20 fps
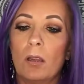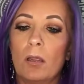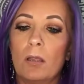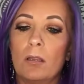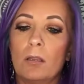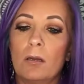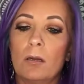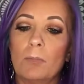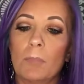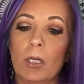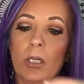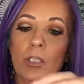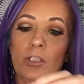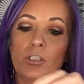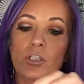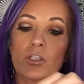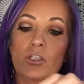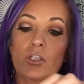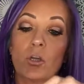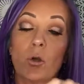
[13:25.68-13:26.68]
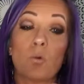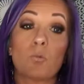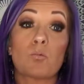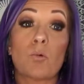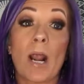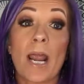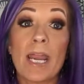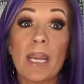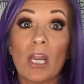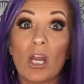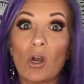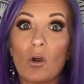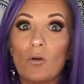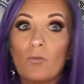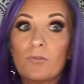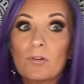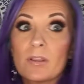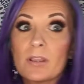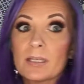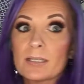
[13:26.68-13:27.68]
And then I'm gonna just go right
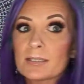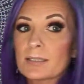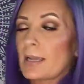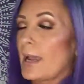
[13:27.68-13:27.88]
over this